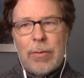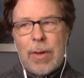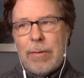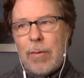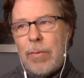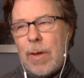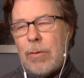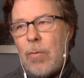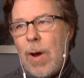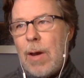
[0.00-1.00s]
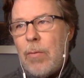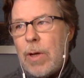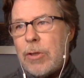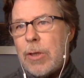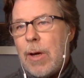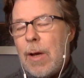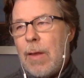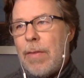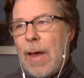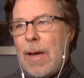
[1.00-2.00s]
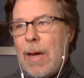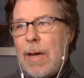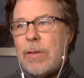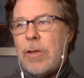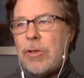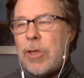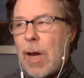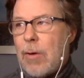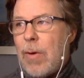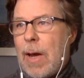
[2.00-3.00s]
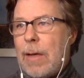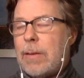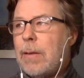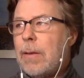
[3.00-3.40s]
that the way in which they needed to generate